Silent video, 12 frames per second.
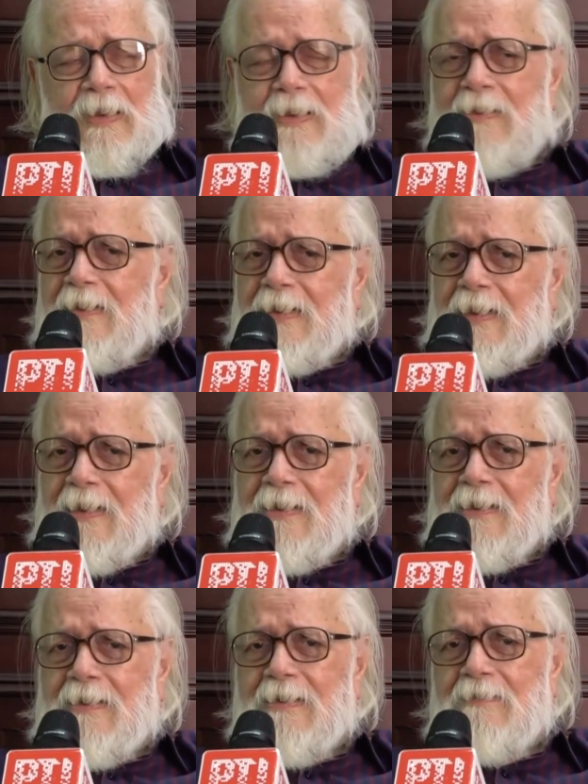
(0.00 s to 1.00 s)
only 3
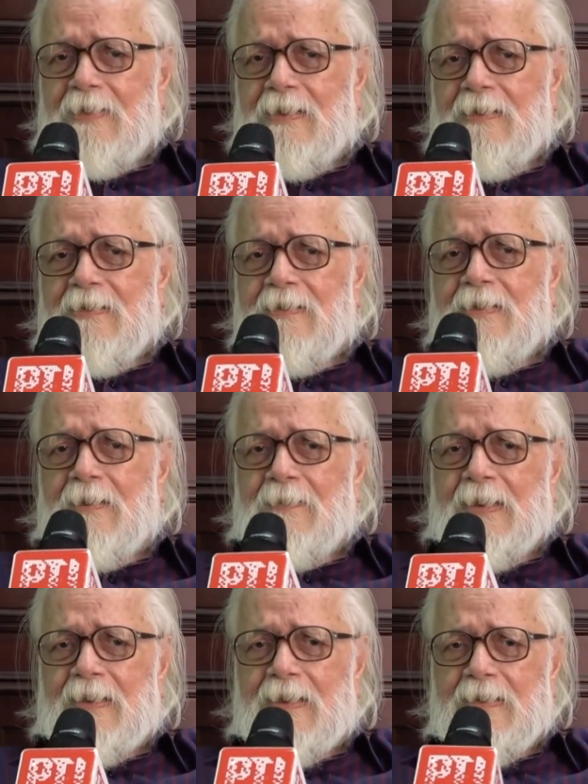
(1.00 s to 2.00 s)
countries in the world,
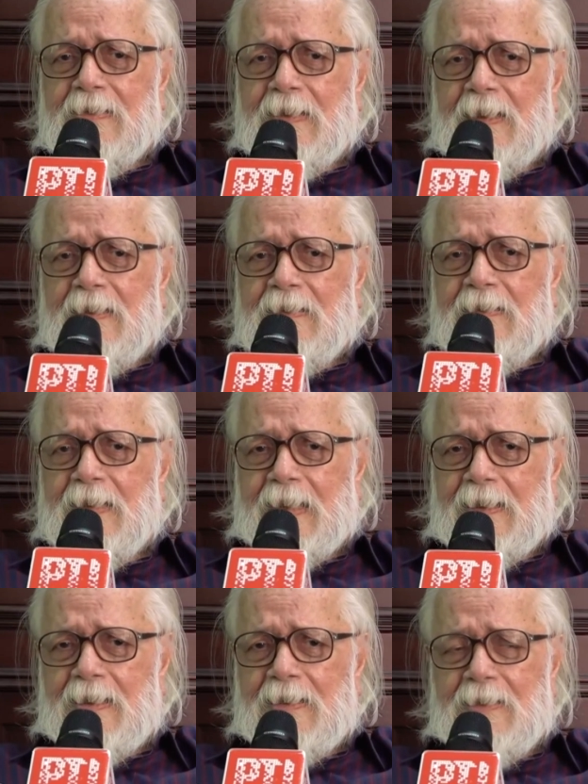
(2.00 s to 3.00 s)
namely Russia,
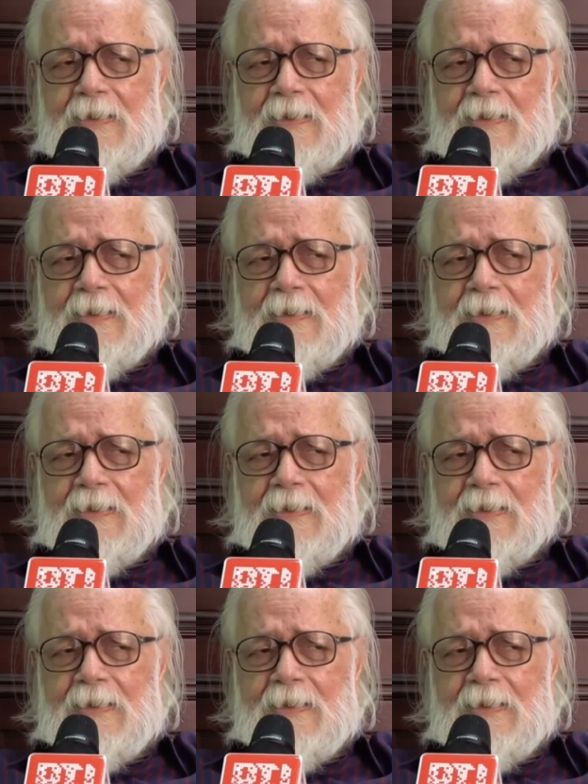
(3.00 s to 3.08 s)
China,